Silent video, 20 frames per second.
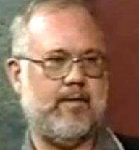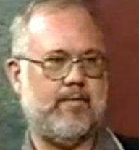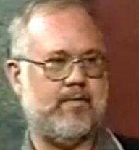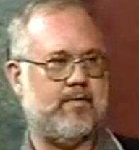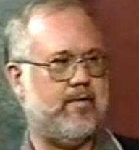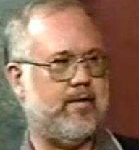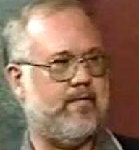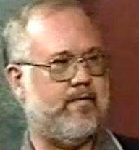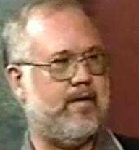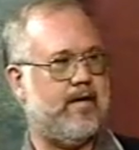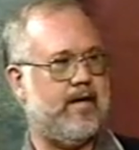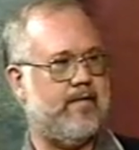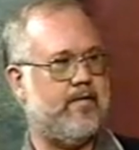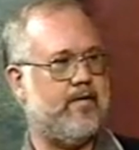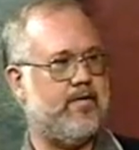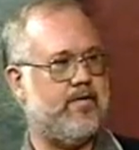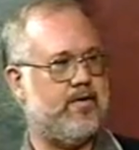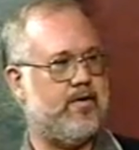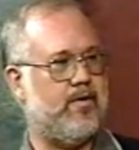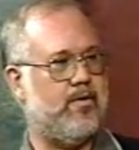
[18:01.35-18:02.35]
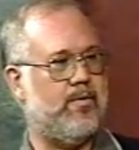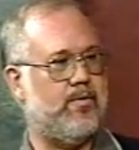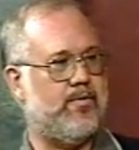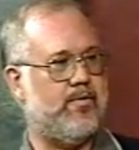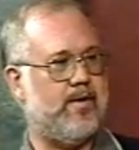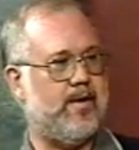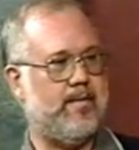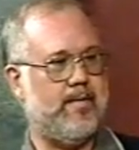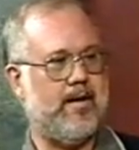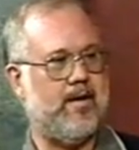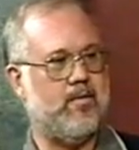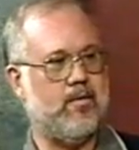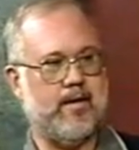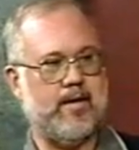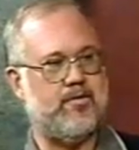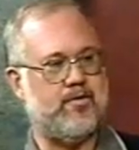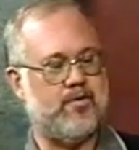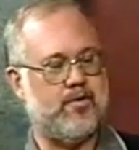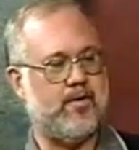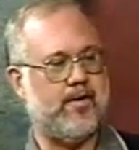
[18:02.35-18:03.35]
but I was only 5 years old, so I'm not
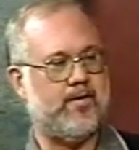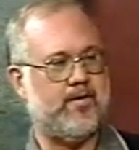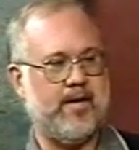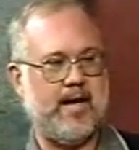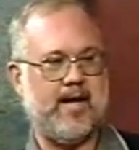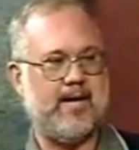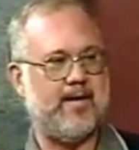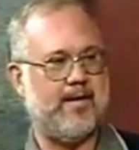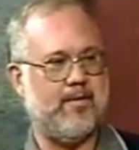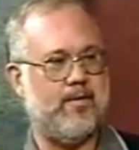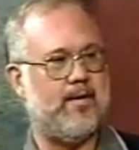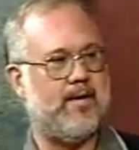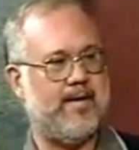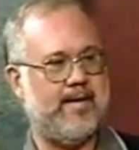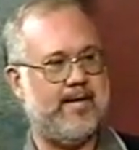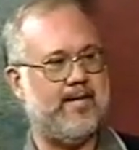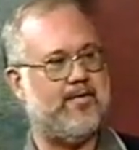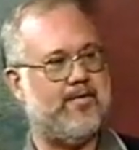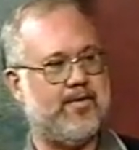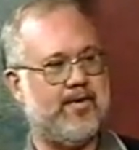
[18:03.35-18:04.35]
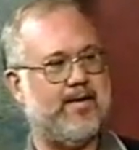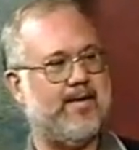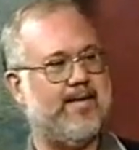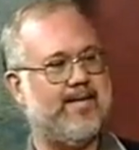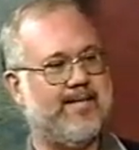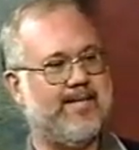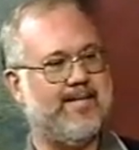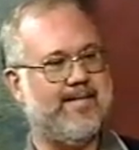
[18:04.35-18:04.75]
really sure exactly what I did see.